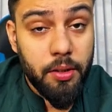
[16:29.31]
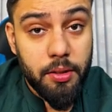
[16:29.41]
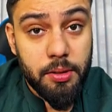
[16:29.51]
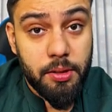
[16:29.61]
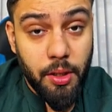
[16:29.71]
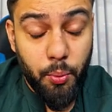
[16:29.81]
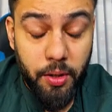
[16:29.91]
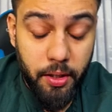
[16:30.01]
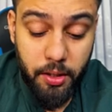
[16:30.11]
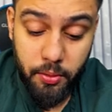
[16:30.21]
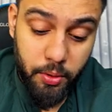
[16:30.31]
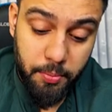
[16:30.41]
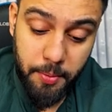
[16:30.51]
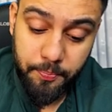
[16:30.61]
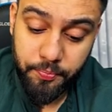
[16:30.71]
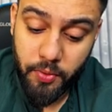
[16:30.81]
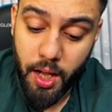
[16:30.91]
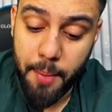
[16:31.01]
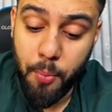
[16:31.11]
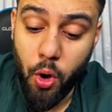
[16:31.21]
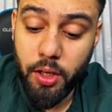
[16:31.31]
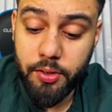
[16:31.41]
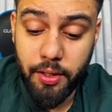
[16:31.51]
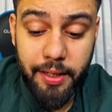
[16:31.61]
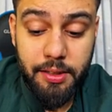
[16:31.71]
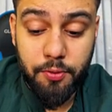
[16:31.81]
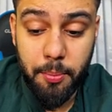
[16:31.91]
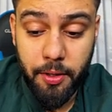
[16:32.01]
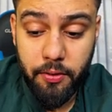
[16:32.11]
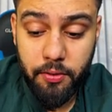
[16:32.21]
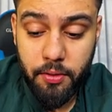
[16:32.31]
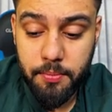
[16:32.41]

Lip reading: Stay very clear with me. A ball is released from rest